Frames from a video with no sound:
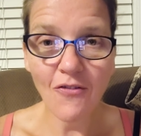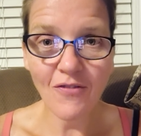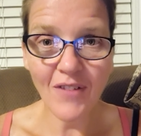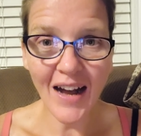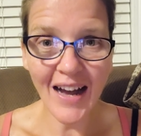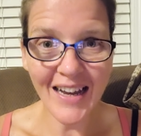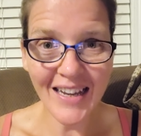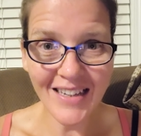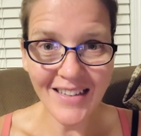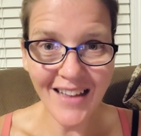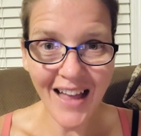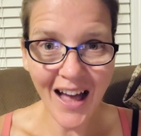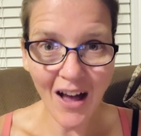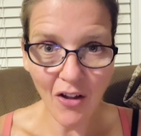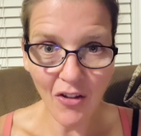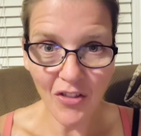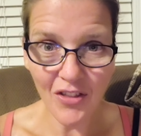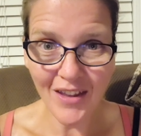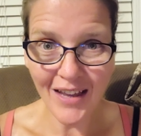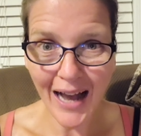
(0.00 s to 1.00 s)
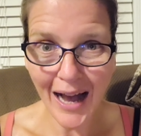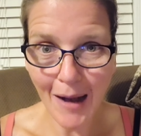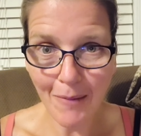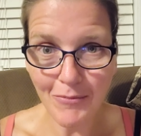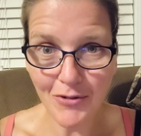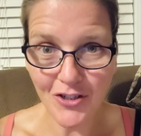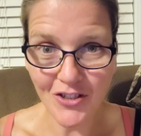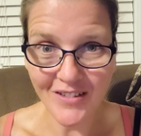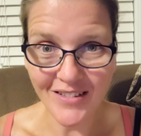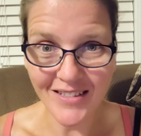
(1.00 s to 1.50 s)
find healthy
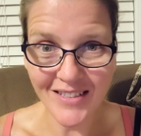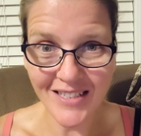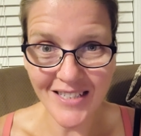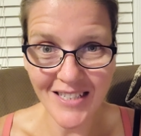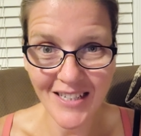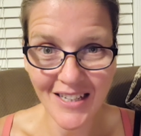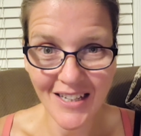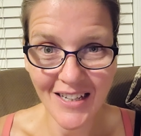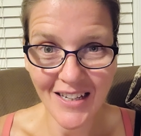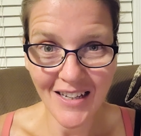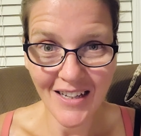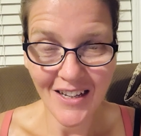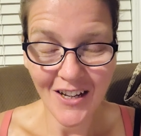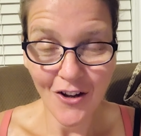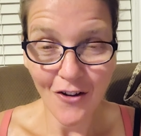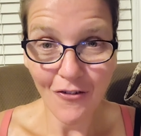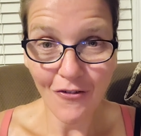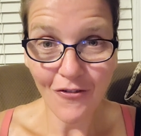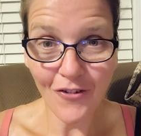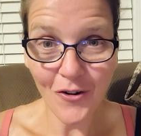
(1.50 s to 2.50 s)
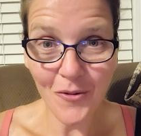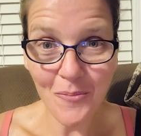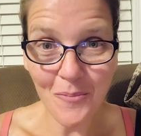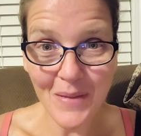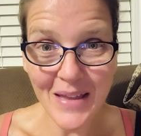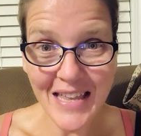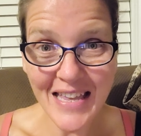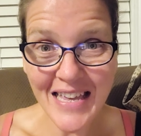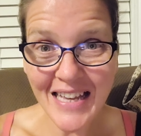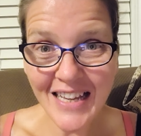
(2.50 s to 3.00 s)
options. For
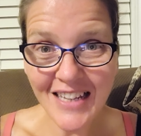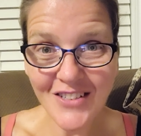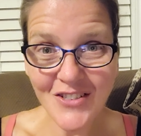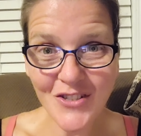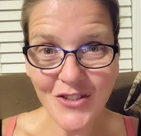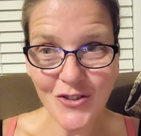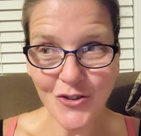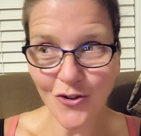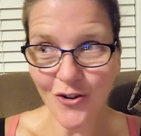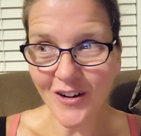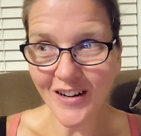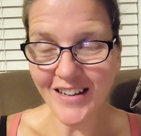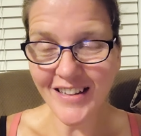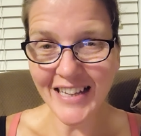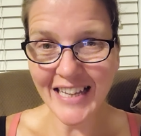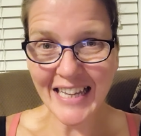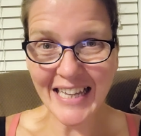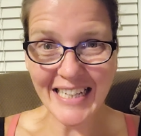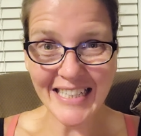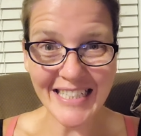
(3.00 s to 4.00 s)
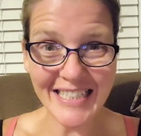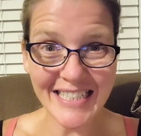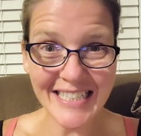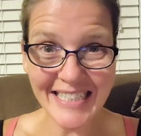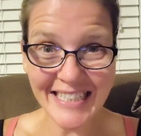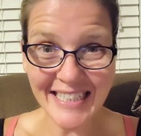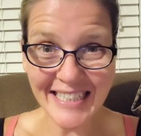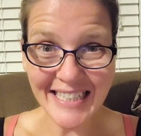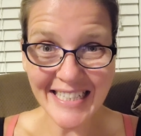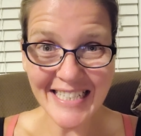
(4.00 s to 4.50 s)
me, historically, and it
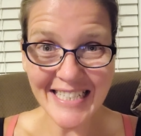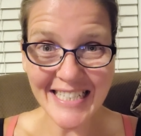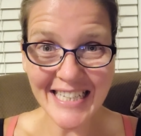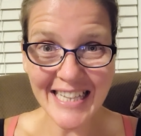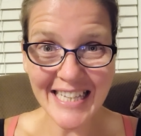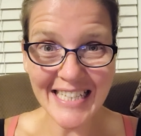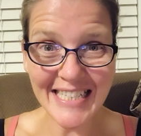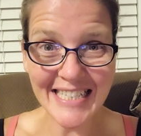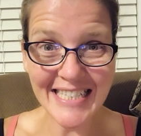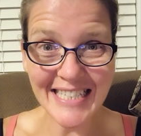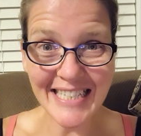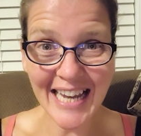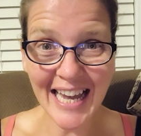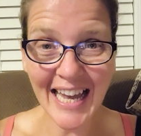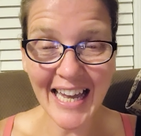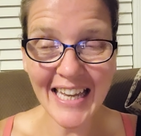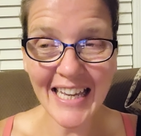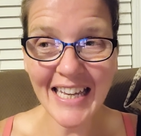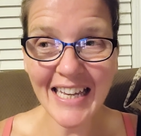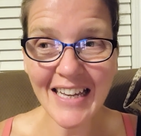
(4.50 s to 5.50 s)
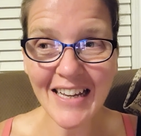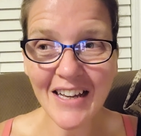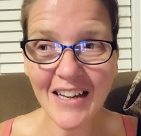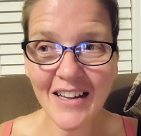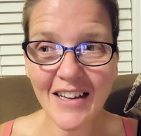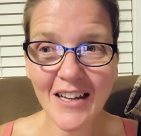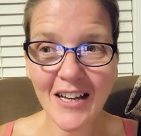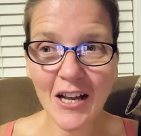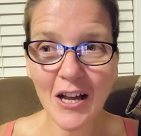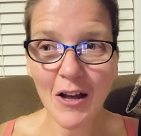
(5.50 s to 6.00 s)
still is to this day,
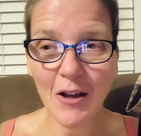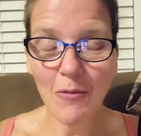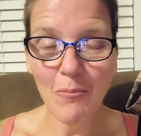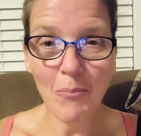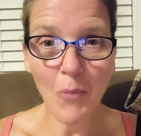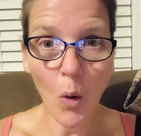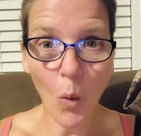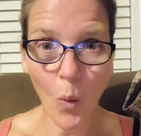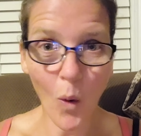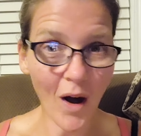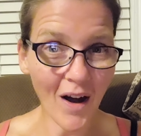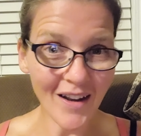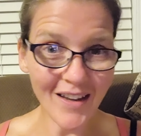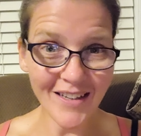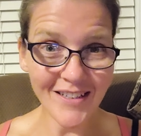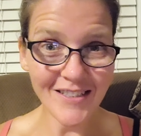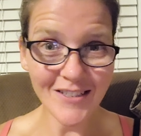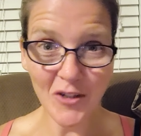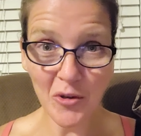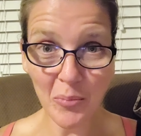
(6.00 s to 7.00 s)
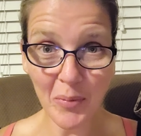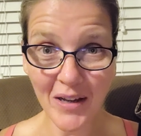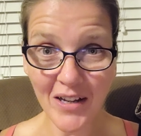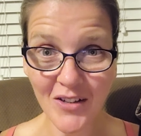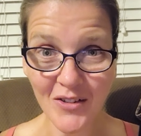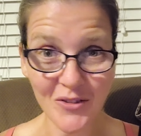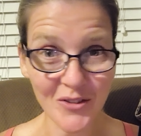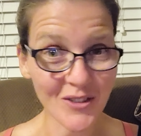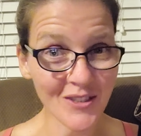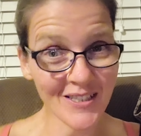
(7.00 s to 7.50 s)
Milwaukee dill
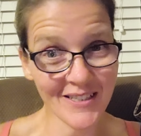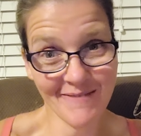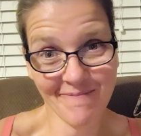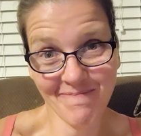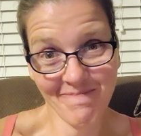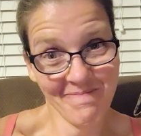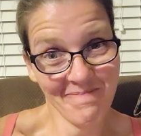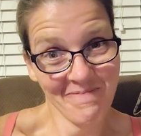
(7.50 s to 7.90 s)
pickles.